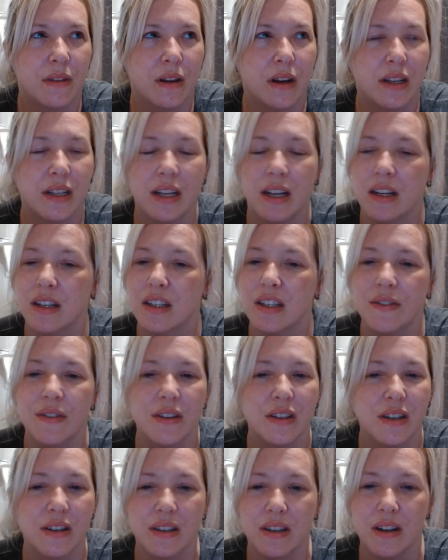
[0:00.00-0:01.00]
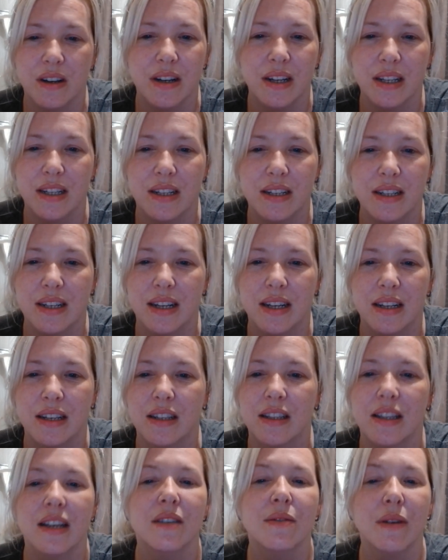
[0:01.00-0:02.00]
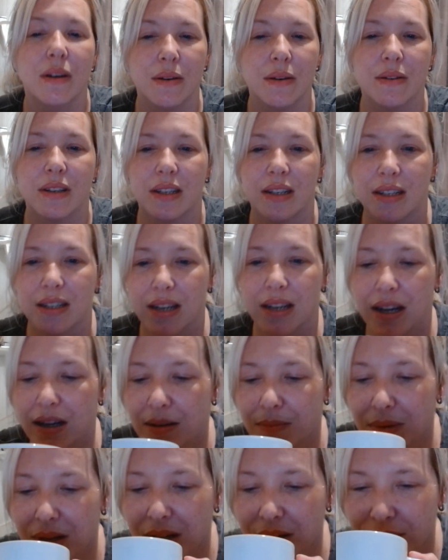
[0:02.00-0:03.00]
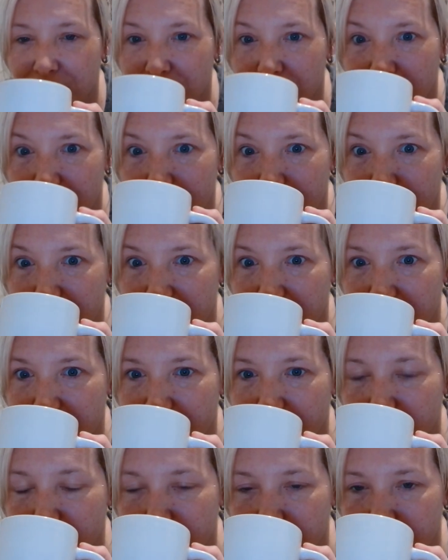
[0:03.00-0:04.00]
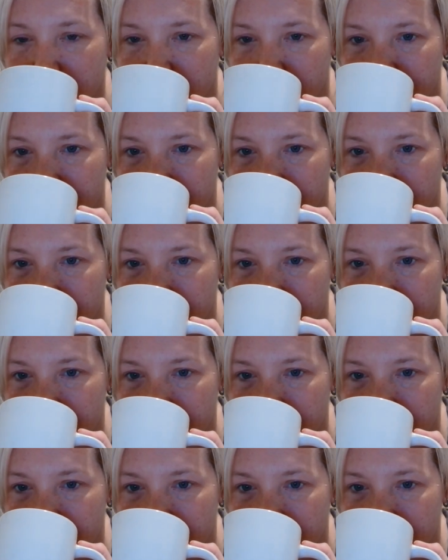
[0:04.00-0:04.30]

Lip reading: I just feel so tired, and that's what I was going to say. I completely forgot. Let me just have this one little bit.